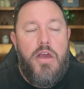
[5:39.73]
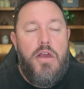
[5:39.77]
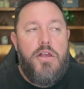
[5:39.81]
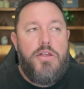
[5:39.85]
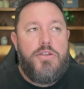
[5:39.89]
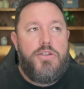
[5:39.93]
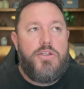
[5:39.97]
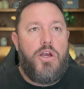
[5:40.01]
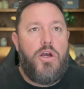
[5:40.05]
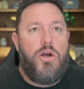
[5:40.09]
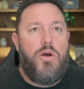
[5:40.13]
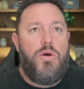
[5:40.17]

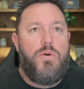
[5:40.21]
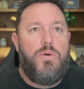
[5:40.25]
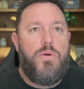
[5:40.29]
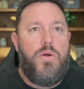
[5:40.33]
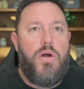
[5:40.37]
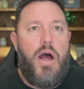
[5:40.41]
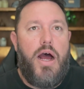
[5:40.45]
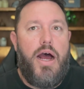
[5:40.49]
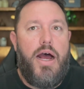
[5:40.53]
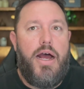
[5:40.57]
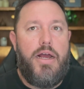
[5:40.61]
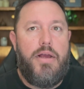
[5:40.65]
So,
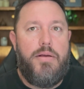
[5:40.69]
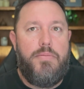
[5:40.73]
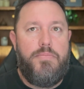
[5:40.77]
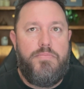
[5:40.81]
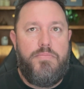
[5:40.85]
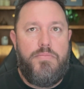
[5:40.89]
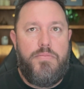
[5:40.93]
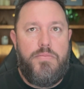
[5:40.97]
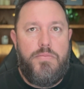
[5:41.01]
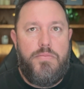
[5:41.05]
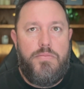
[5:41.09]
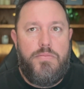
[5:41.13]

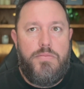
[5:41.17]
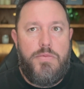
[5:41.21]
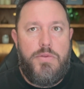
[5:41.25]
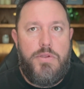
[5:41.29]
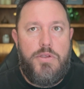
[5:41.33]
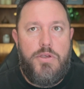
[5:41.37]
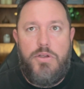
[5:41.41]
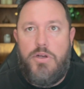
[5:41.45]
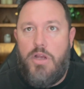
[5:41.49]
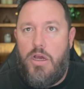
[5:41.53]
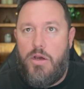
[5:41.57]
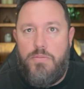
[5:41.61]
um,
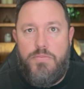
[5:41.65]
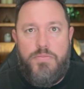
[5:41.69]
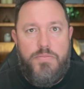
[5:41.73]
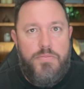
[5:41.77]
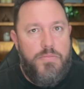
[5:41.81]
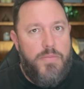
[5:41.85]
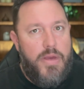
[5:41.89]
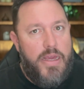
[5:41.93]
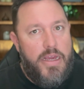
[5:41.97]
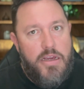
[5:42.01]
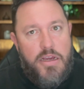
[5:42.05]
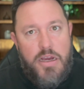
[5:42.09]
you know,
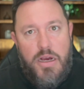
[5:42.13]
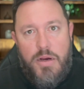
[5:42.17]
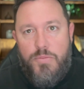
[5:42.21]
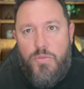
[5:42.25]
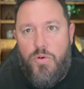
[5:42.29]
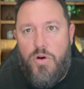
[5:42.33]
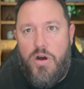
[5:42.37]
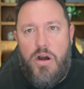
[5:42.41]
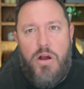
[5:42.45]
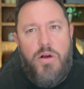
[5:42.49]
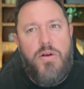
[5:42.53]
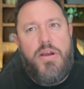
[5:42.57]
income
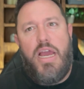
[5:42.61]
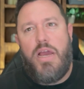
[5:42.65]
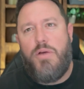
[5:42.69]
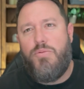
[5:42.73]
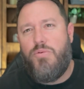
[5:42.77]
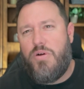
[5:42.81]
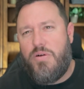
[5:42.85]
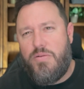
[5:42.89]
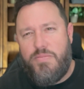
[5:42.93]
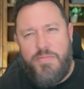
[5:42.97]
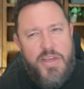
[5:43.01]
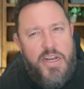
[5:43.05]
where, okay,
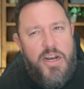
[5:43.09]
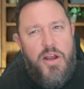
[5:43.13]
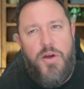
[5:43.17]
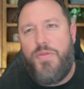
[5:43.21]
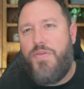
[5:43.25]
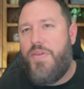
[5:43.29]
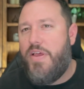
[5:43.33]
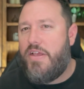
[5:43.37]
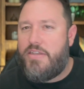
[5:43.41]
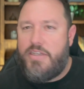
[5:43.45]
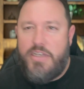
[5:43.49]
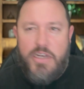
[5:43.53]
well, you know,
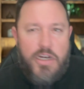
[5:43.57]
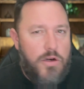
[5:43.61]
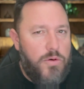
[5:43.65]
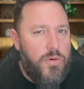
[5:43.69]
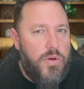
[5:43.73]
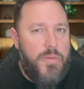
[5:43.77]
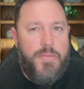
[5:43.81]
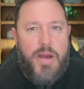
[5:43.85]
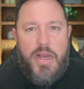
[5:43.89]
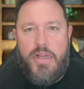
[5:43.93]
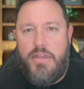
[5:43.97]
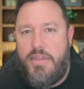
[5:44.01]
this year
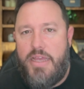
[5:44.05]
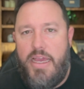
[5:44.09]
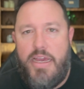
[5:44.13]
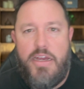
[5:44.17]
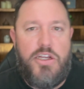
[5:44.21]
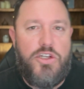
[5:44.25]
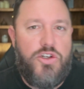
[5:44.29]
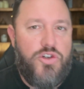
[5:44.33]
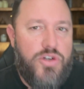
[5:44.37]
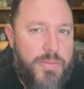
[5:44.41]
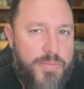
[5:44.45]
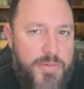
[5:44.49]
we might take
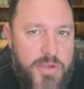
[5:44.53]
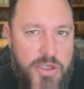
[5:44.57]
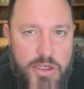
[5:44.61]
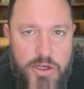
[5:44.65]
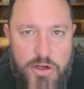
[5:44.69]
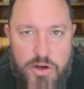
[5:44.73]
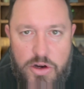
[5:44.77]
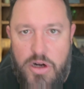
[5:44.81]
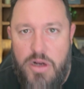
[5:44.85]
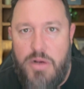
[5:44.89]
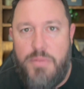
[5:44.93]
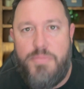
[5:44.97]
a trip to
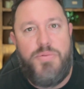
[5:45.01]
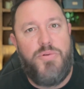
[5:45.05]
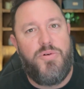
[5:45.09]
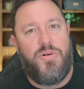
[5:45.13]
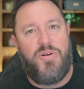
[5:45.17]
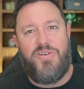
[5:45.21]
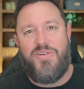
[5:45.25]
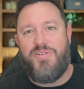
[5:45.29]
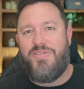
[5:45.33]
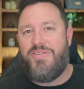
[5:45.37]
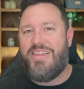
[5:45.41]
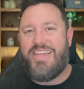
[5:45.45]
Europe
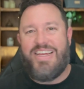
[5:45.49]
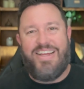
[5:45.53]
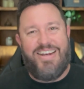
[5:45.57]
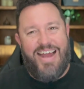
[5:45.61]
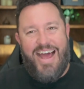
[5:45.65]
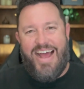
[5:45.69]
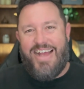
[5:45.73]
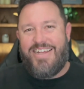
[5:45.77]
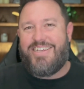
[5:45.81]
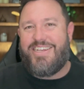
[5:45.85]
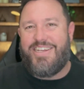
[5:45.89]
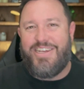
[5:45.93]
or the
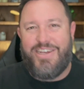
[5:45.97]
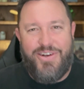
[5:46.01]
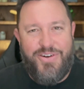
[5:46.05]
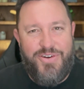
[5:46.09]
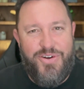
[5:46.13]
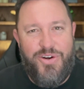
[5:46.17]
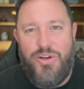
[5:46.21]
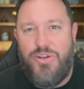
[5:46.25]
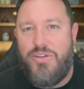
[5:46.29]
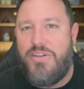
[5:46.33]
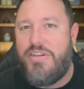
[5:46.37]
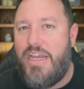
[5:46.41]
Alaskan
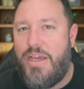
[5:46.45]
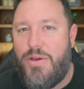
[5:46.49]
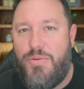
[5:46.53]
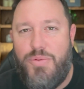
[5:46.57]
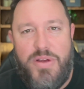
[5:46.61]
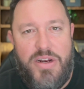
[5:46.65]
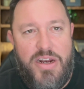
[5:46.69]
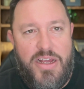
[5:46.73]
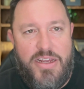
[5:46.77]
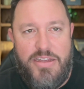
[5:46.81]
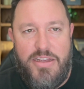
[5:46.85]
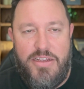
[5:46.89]
cruise like
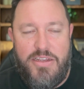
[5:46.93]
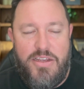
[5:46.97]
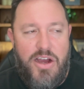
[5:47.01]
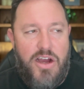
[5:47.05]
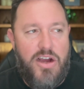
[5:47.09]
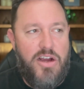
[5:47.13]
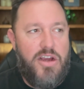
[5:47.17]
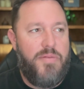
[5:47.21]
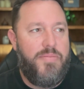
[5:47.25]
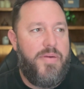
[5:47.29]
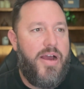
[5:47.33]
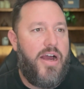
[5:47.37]
we like to
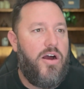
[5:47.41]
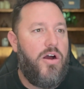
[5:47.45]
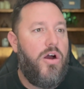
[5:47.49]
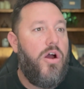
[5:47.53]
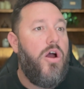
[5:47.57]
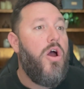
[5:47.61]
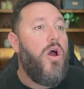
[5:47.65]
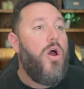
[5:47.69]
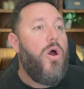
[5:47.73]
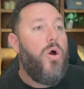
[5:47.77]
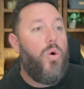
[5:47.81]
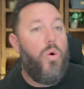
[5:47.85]
talk about.
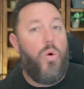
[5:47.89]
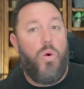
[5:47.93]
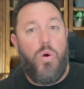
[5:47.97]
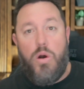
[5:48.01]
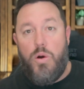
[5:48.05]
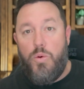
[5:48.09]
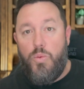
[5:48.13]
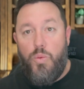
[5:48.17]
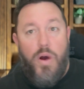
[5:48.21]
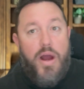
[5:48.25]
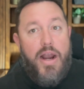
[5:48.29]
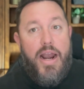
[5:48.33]

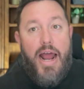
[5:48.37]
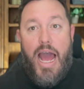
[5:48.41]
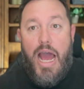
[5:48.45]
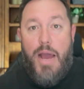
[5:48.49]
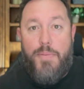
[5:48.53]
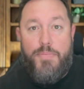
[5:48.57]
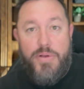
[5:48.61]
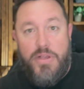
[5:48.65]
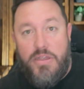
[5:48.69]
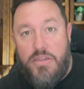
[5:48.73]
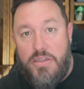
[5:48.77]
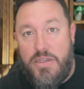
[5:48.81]
Or what
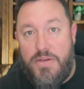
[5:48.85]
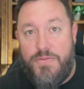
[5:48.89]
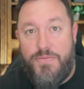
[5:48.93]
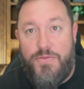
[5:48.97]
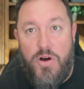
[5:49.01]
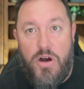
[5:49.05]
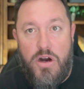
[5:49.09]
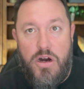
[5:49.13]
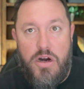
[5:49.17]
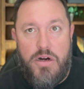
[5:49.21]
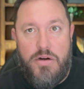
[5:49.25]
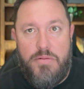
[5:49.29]
happens if
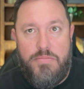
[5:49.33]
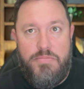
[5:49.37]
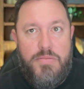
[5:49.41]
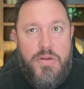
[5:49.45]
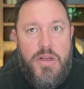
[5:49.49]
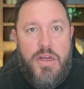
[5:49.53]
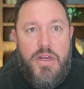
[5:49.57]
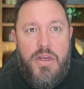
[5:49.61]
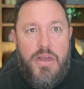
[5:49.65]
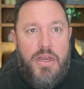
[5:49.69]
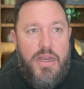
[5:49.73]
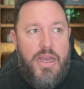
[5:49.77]
our
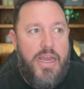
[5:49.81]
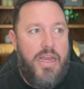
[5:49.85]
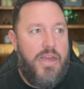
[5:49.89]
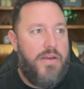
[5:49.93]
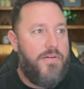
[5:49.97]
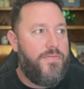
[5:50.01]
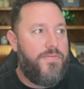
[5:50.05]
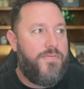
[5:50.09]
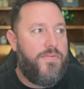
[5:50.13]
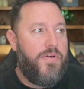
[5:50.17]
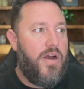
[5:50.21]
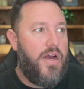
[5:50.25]

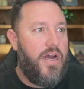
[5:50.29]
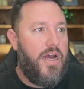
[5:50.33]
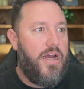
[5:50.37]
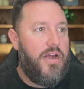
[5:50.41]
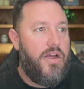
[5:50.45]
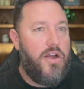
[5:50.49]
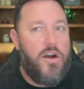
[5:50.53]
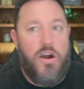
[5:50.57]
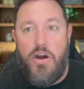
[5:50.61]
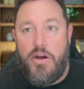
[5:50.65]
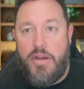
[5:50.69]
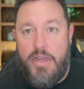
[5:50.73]
if a
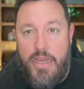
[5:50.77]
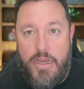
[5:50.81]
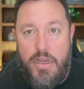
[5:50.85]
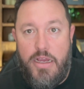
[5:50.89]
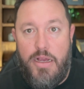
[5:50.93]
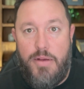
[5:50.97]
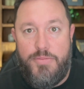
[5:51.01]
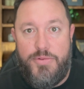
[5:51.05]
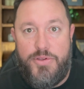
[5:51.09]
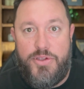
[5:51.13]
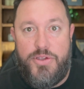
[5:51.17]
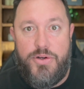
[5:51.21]
hurricane
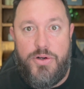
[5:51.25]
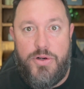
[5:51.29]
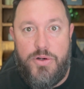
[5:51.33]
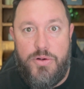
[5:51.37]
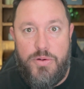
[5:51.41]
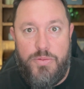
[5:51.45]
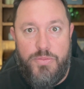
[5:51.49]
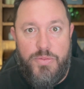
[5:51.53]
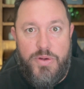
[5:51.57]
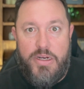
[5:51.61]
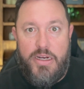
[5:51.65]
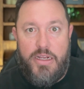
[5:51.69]
comes through
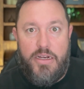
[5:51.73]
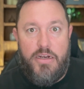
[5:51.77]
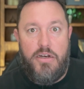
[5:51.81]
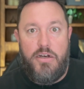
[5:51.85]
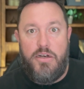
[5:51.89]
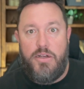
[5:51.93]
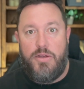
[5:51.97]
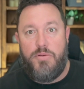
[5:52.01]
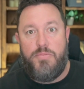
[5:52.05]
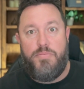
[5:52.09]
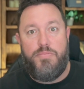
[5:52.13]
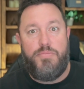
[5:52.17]
and we need to
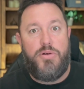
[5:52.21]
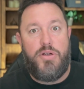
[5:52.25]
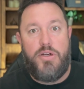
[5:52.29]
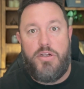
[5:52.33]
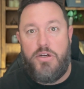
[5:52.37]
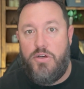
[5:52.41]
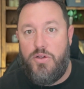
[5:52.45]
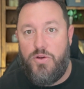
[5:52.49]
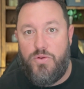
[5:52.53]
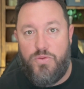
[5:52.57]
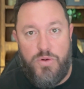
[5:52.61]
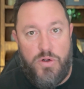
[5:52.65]
new, put a
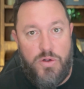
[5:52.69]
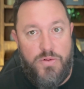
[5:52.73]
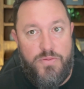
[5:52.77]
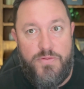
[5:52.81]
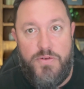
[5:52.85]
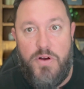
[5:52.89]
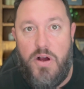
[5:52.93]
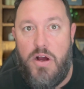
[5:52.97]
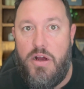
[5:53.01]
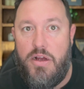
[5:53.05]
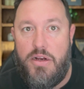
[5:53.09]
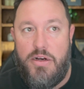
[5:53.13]
new roof
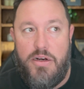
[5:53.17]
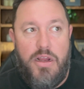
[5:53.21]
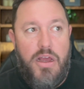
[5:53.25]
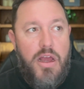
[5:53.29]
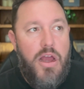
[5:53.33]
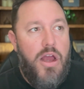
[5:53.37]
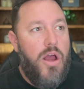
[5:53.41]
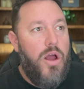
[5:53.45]
on?